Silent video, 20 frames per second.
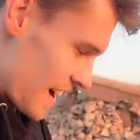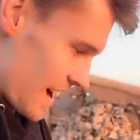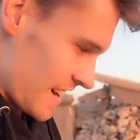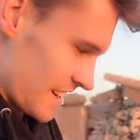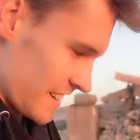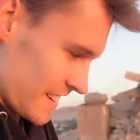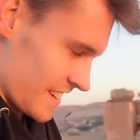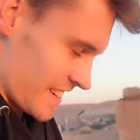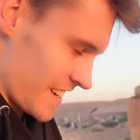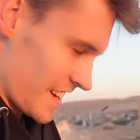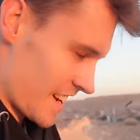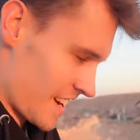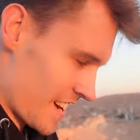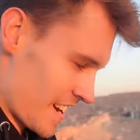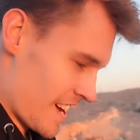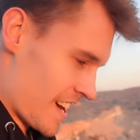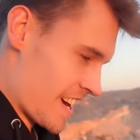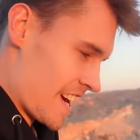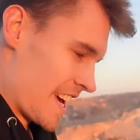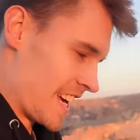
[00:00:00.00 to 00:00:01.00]
and
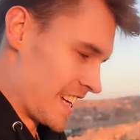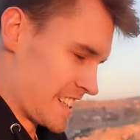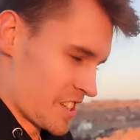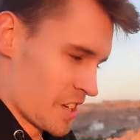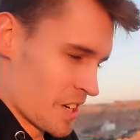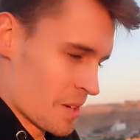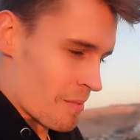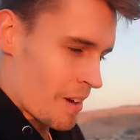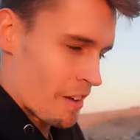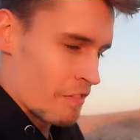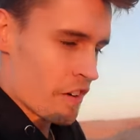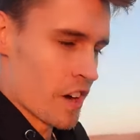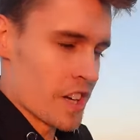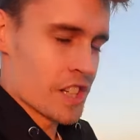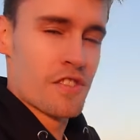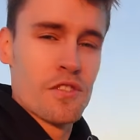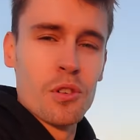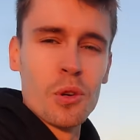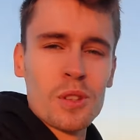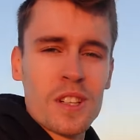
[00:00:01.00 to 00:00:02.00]
it's only my
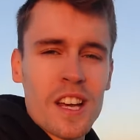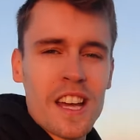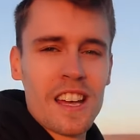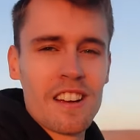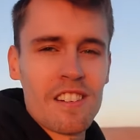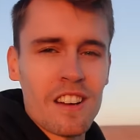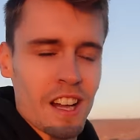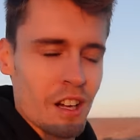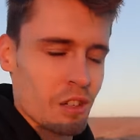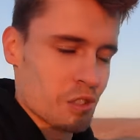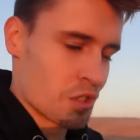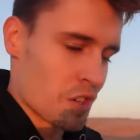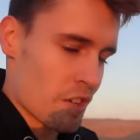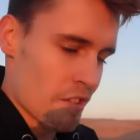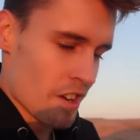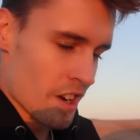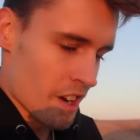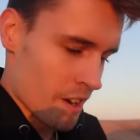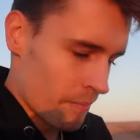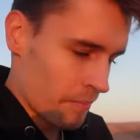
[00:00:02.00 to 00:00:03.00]
first full day here in
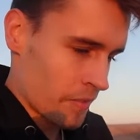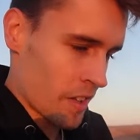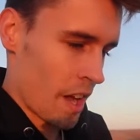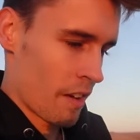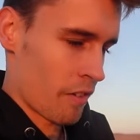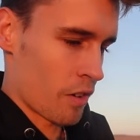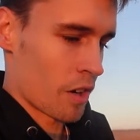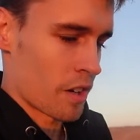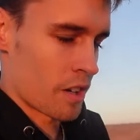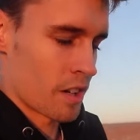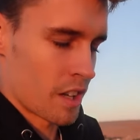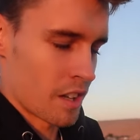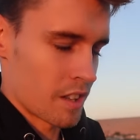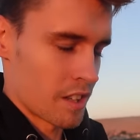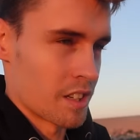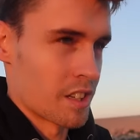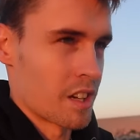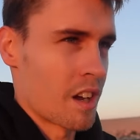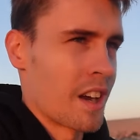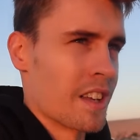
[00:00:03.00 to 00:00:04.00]
Algeria. I've got
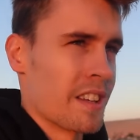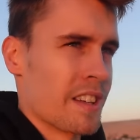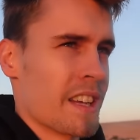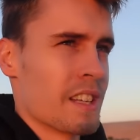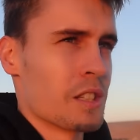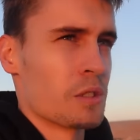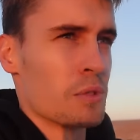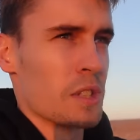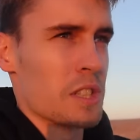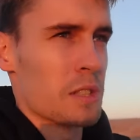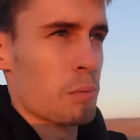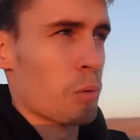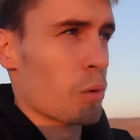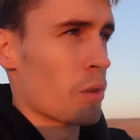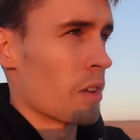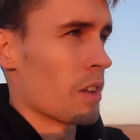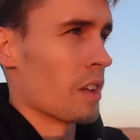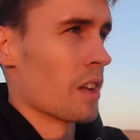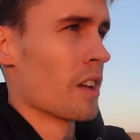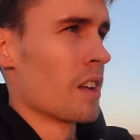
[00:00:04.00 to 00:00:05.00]
another 9 days to explore
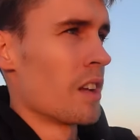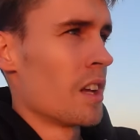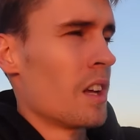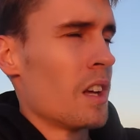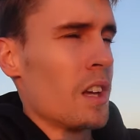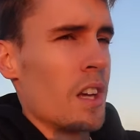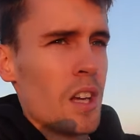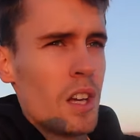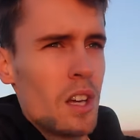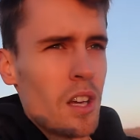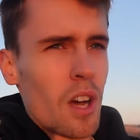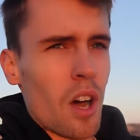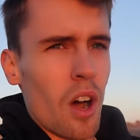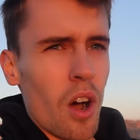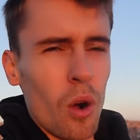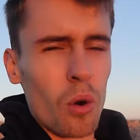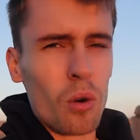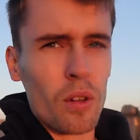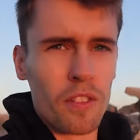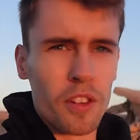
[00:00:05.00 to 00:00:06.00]
the
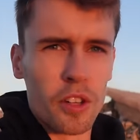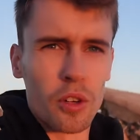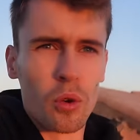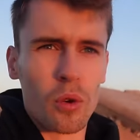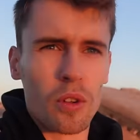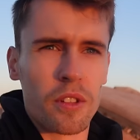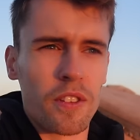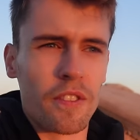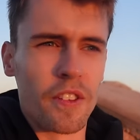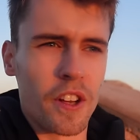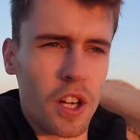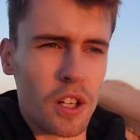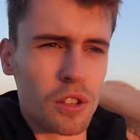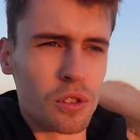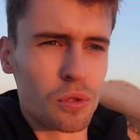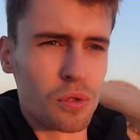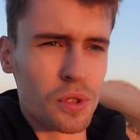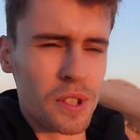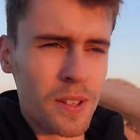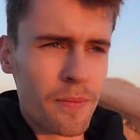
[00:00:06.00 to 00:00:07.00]
whole of the north of the
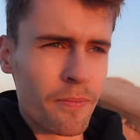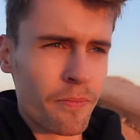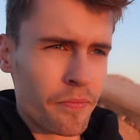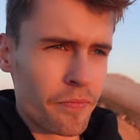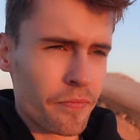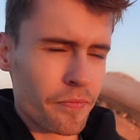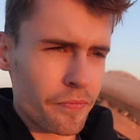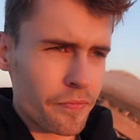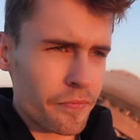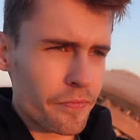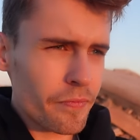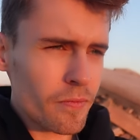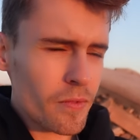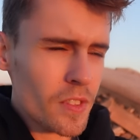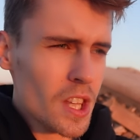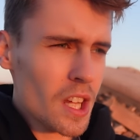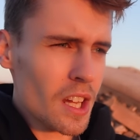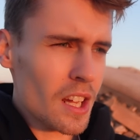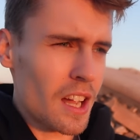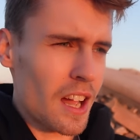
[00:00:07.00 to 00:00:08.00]
country,
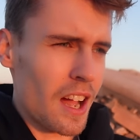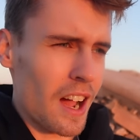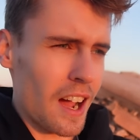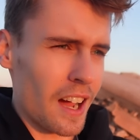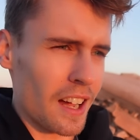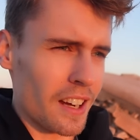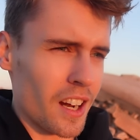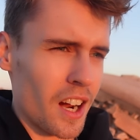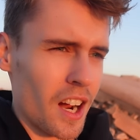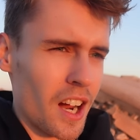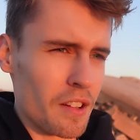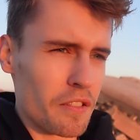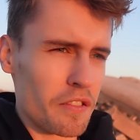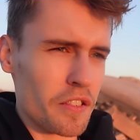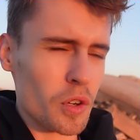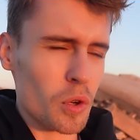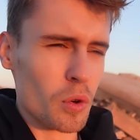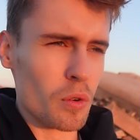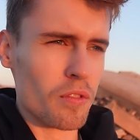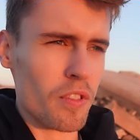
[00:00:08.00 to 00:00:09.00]
and I
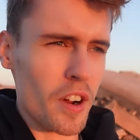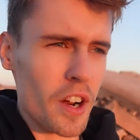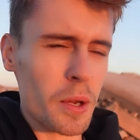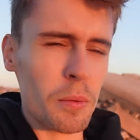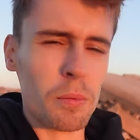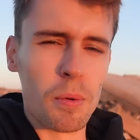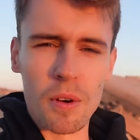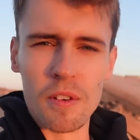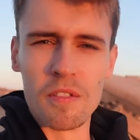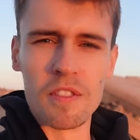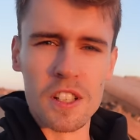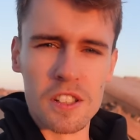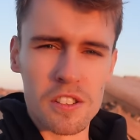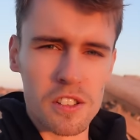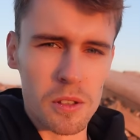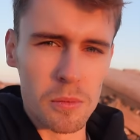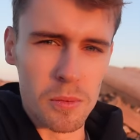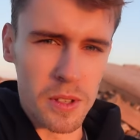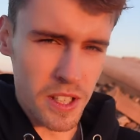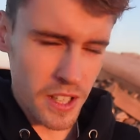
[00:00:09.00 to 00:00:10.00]
feel very
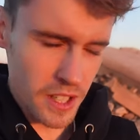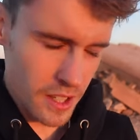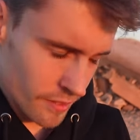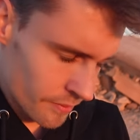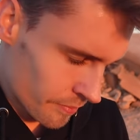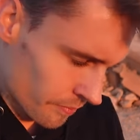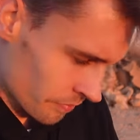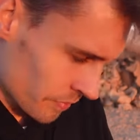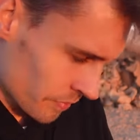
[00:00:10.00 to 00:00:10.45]
privileged to be here.